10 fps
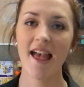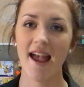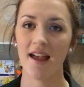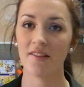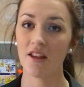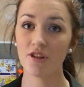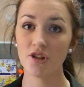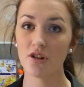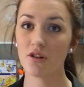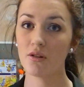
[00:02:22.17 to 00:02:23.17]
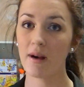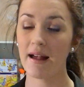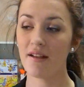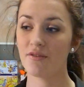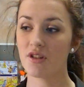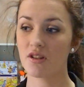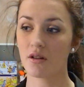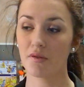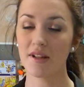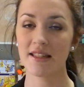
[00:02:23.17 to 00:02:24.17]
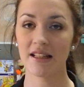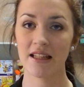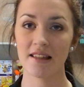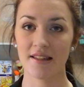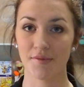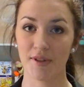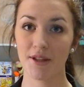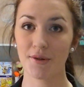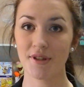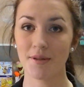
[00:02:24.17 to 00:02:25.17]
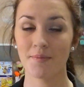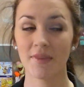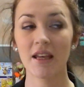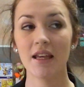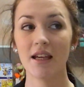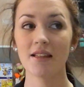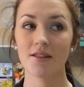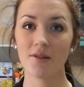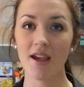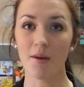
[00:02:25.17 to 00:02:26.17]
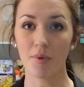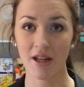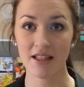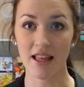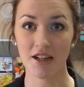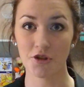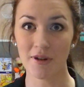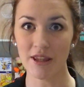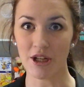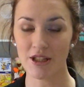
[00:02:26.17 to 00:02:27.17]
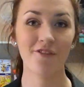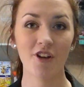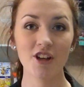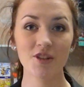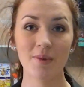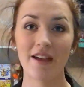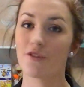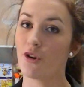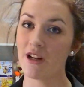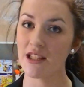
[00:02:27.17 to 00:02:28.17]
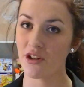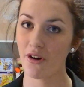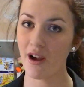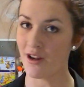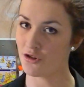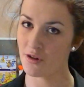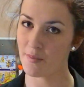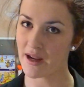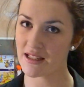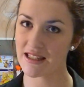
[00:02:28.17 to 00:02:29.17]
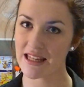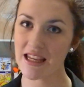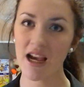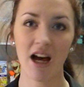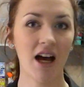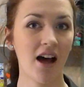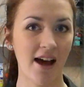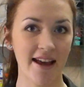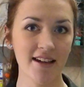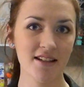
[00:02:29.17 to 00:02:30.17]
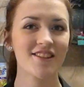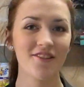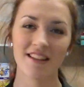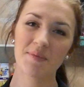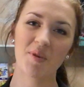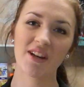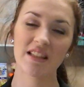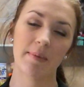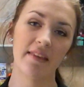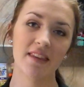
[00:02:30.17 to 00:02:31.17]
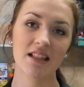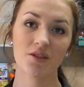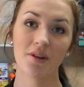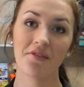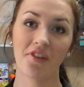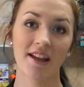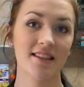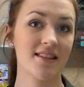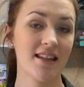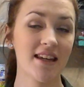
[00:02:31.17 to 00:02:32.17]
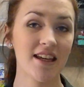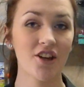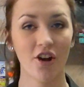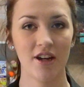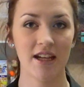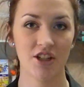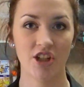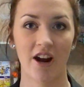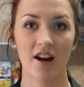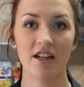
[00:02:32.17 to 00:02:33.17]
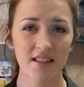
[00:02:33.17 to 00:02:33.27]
And the other two I've just got recently, they sound really awesome. And so yeah, pretty excited to read those. First, we have Gone at Zero Hundred by C.R. Hiatt. So this book is about these three friends, Sydney, Cody, and Jared.